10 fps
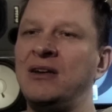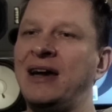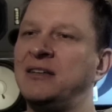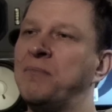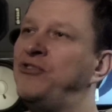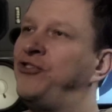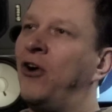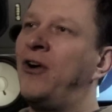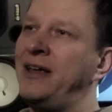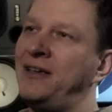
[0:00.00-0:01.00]
had a
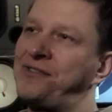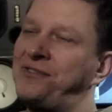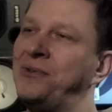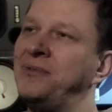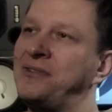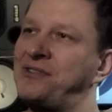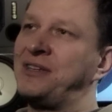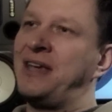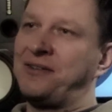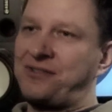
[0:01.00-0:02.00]
majority of students
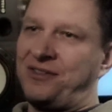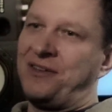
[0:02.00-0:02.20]
against the